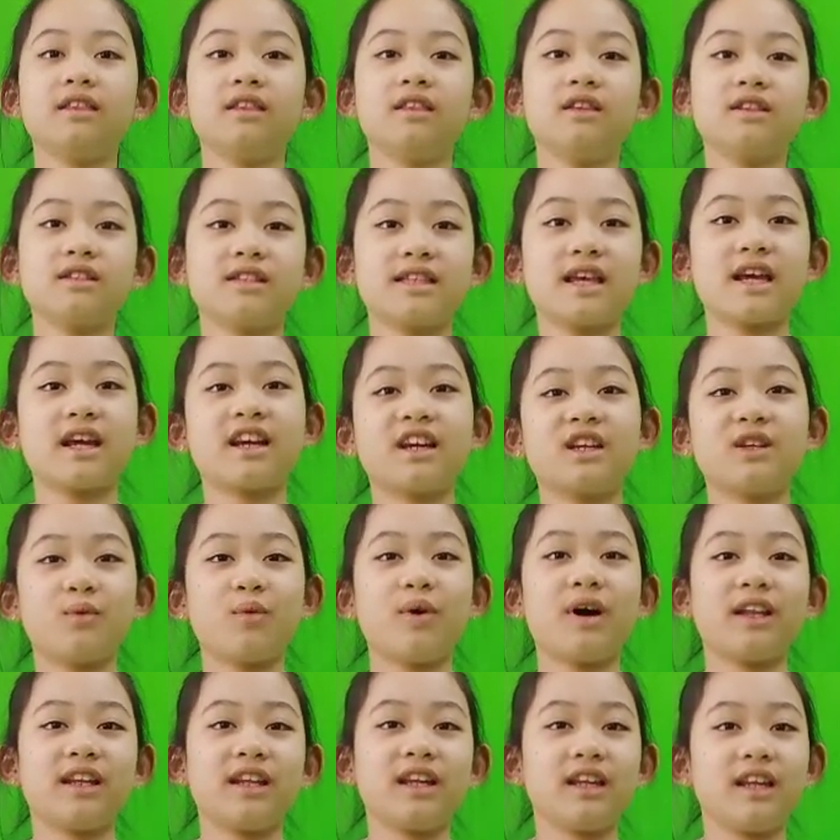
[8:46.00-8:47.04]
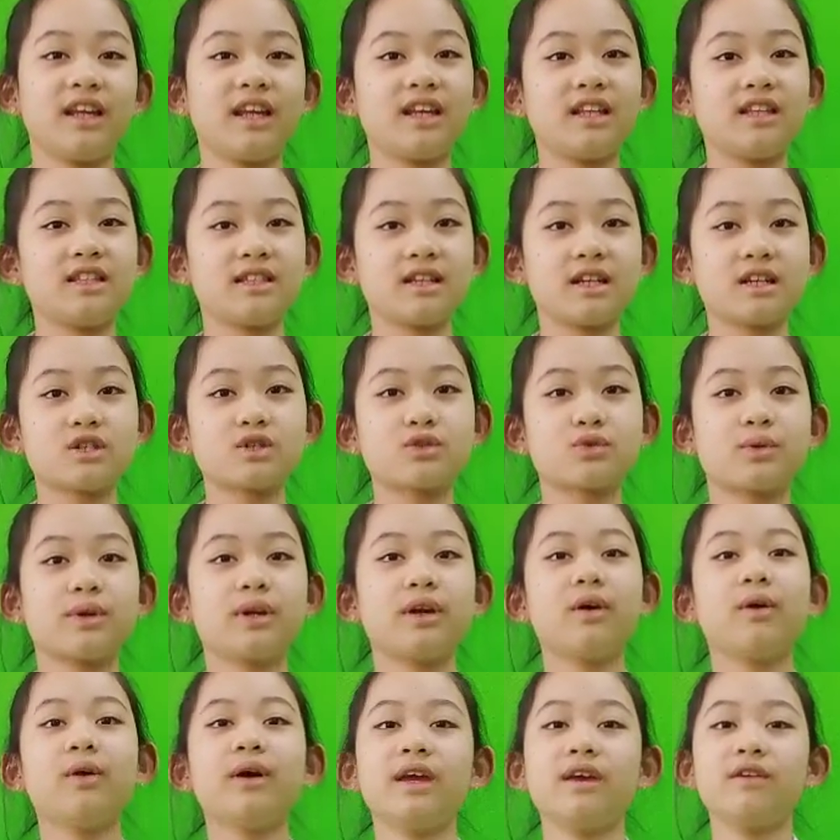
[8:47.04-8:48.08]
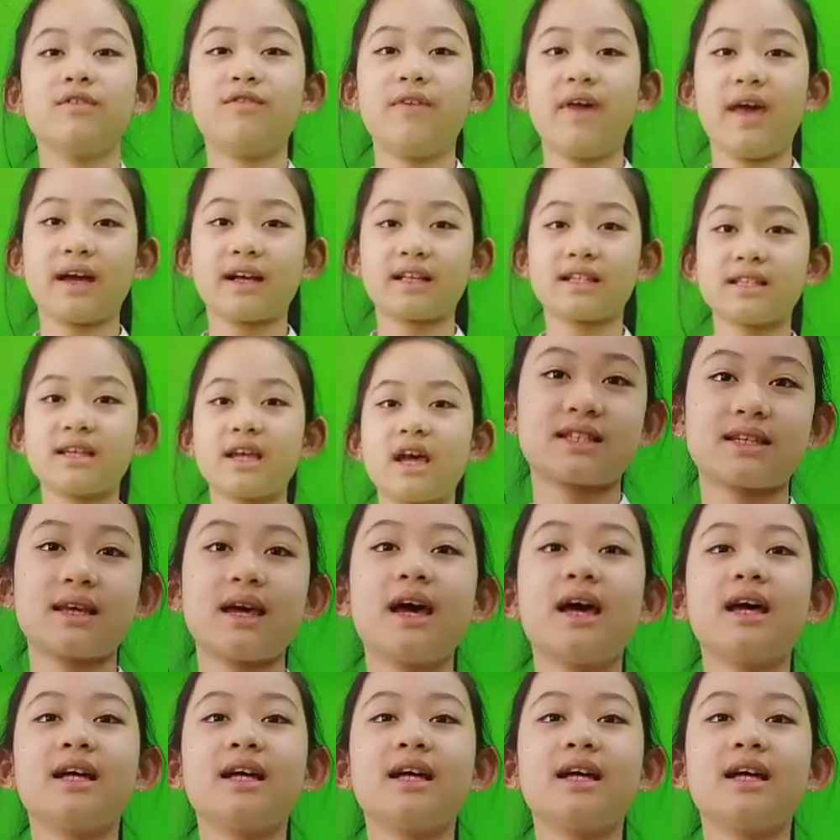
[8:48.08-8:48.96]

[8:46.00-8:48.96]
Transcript: The second one is industrial effects.